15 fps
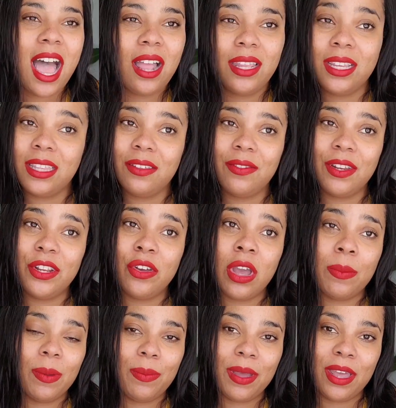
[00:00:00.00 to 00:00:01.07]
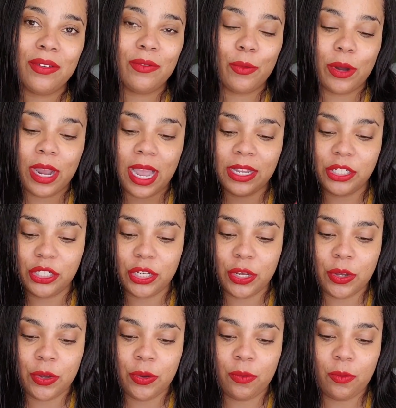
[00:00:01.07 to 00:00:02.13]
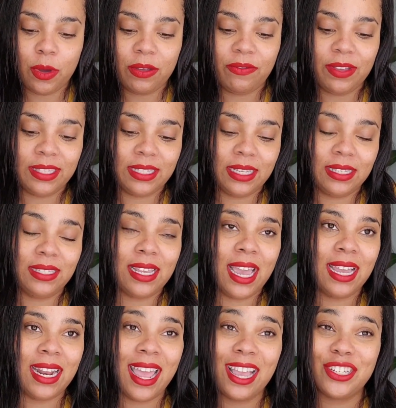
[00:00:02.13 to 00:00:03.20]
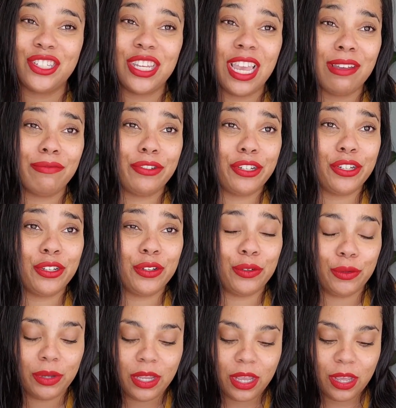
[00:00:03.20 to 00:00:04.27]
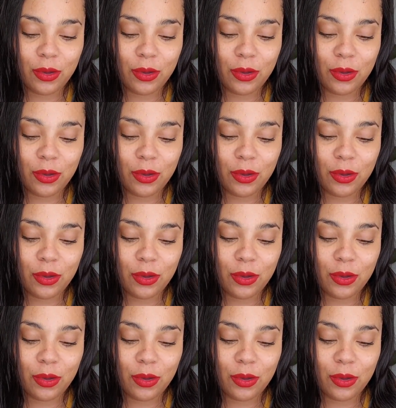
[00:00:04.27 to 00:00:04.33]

I'll link the video up above where I show what fits inside. I actually have 2.